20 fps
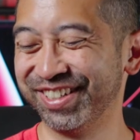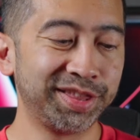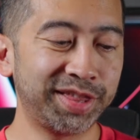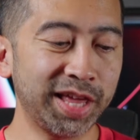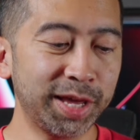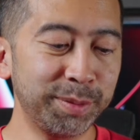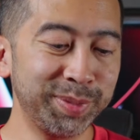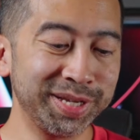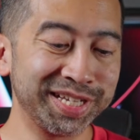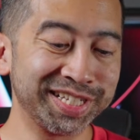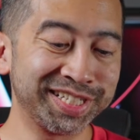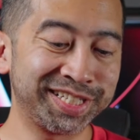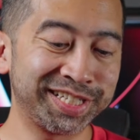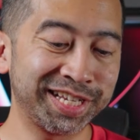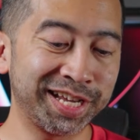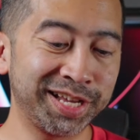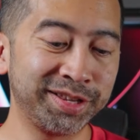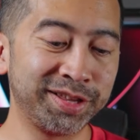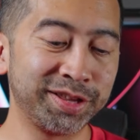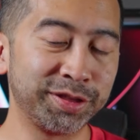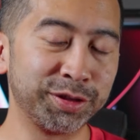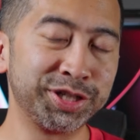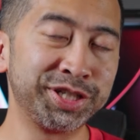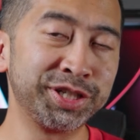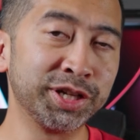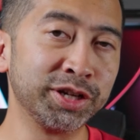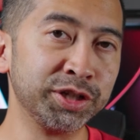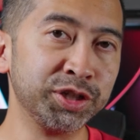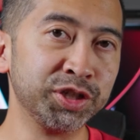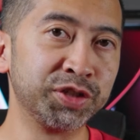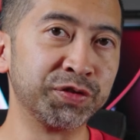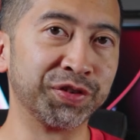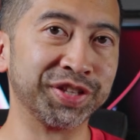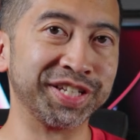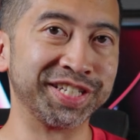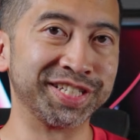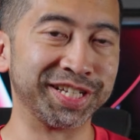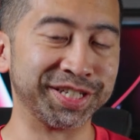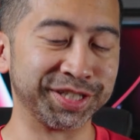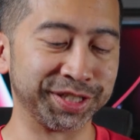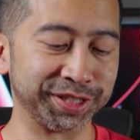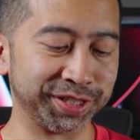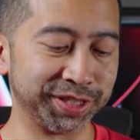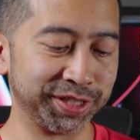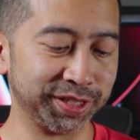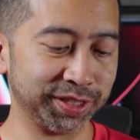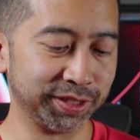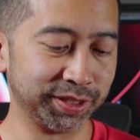That being said, there's still a use for these lenses.